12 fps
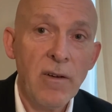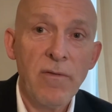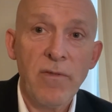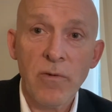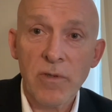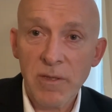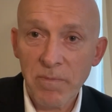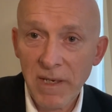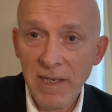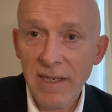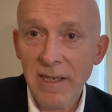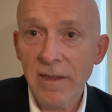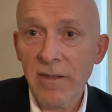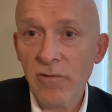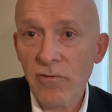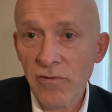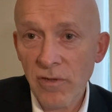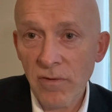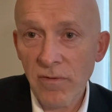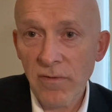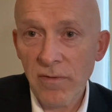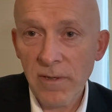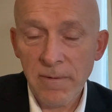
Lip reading: for speaking the truth.